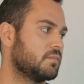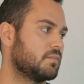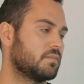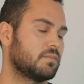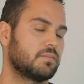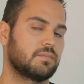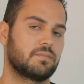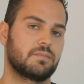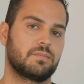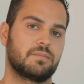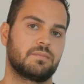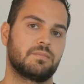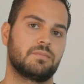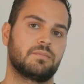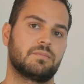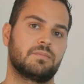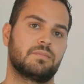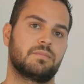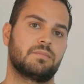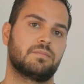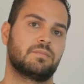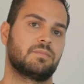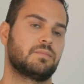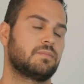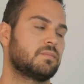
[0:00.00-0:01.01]

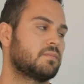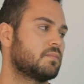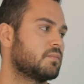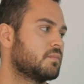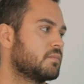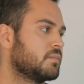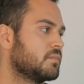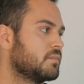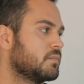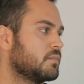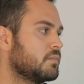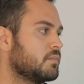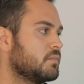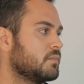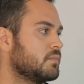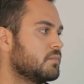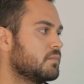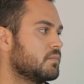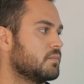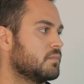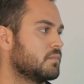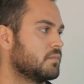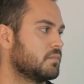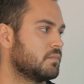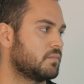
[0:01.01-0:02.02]

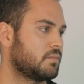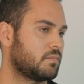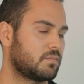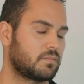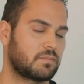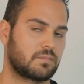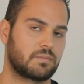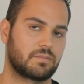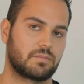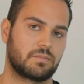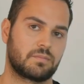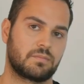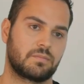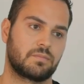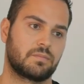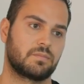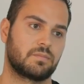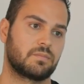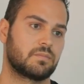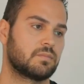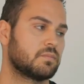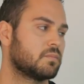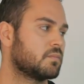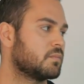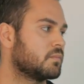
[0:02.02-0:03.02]

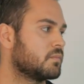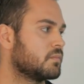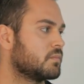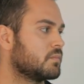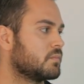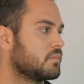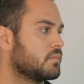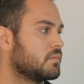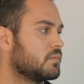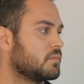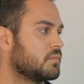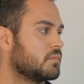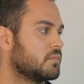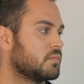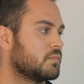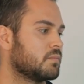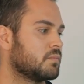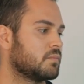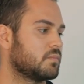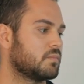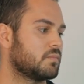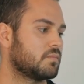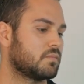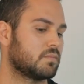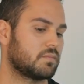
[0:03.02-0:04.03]

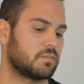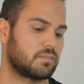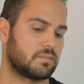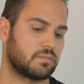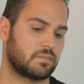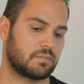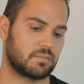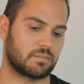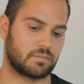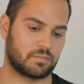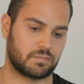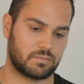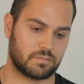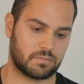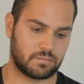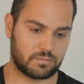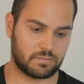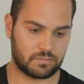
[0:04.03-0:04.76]
(not speaking)